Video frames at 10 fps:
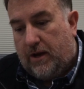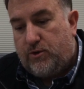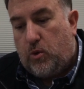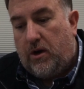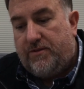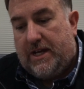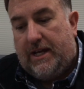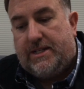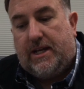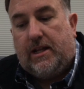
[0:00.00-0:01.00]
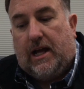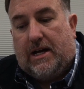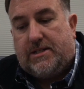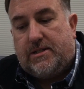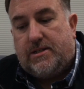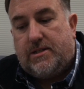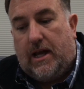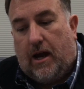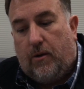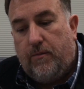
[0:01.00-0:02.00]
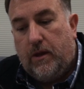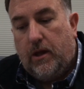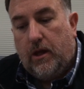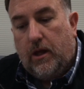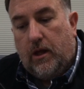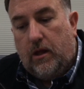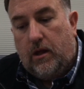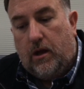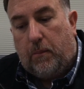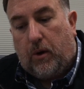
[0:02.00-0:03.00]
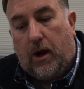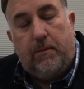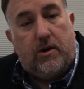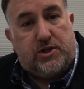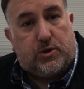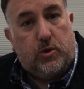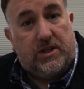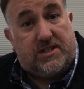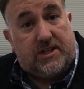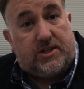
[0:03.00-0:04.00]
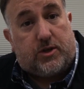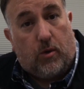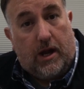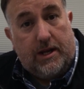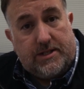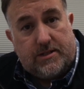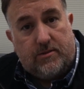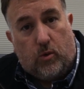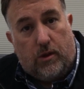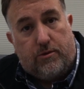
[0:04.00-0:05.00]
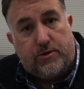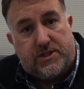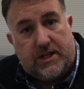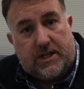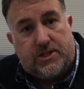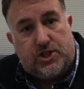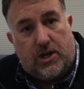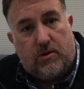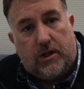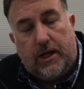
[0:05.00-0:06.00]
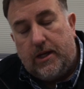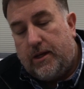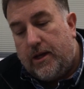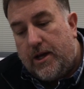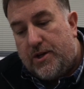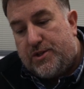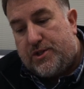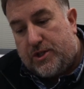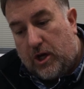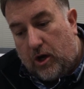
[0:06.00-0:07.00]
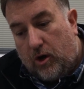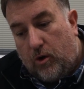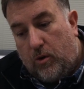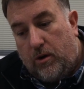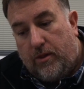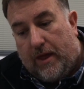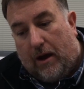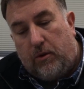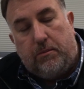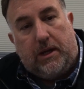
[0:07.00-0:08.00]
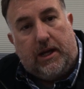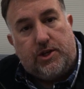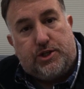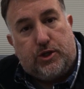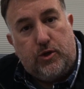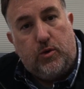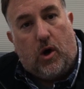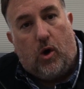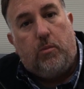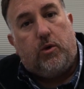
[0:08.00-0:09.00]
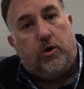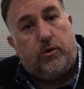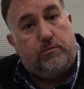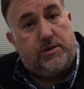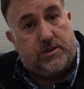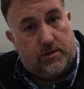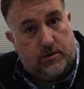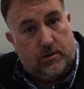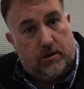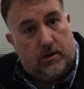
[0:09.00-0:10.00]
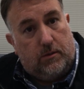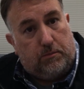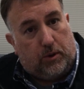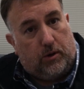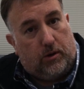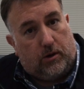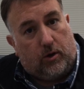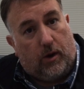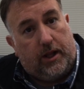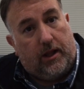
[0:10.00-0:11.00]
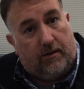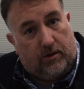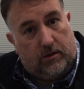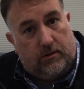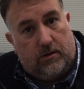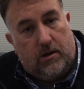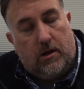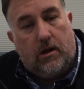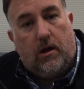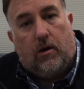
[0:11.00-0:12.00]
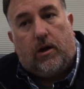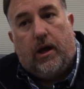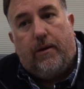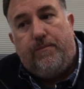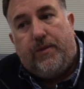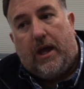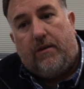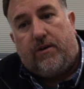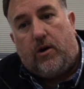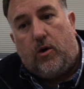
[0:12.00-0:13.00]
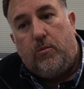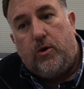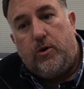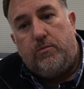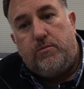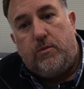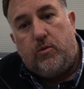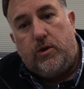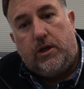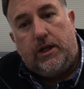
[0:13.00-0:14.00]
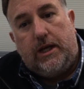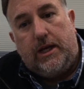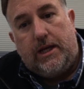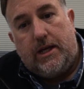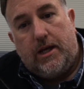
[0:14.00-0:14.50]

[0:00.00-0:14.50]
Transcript: have 12 to 18 classes. Now, primary school is 6 grades, 1 through 6 generally. So that would mean 2 homerooms per grade level. Okay? And if a homeroom really